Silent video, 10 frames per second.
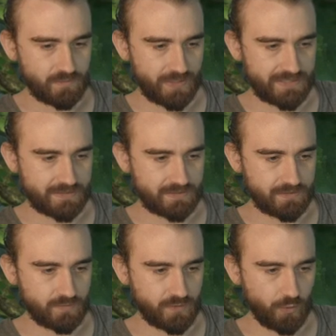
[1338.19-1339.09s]
Wait.
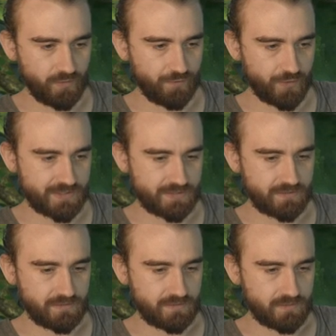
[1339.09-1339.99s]
Go in first.
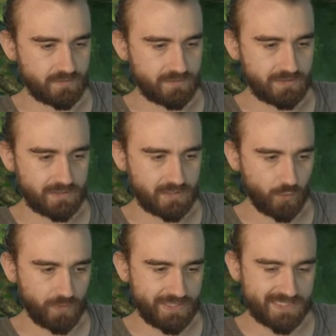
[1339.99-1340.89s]

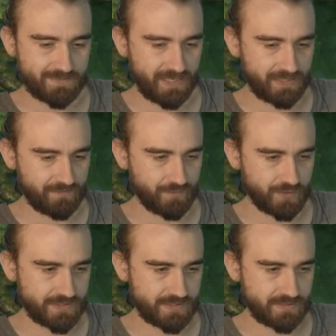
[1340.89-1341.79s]
Go in and smack him
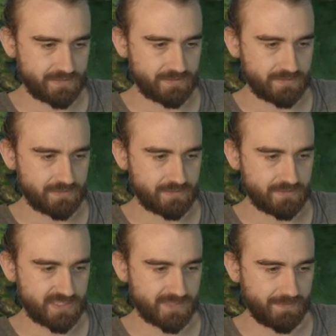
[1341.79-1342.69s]
first.
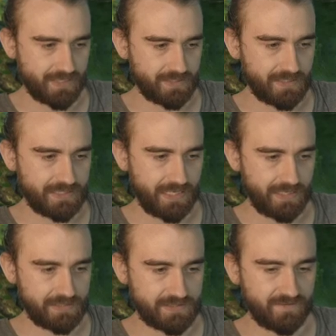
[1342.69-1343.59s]
Smack a
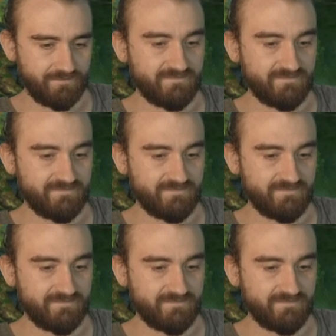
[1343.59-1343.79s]
dank.